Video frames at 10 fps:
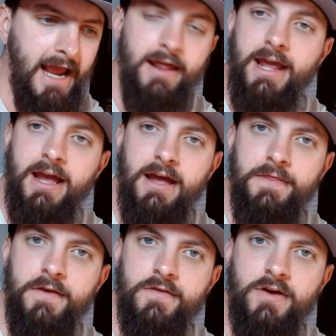And I
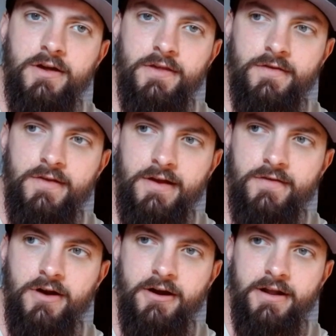got this
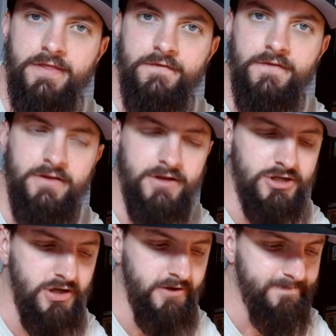next card at the Philly
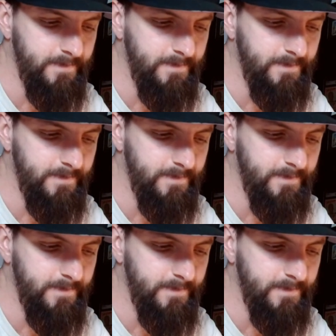show.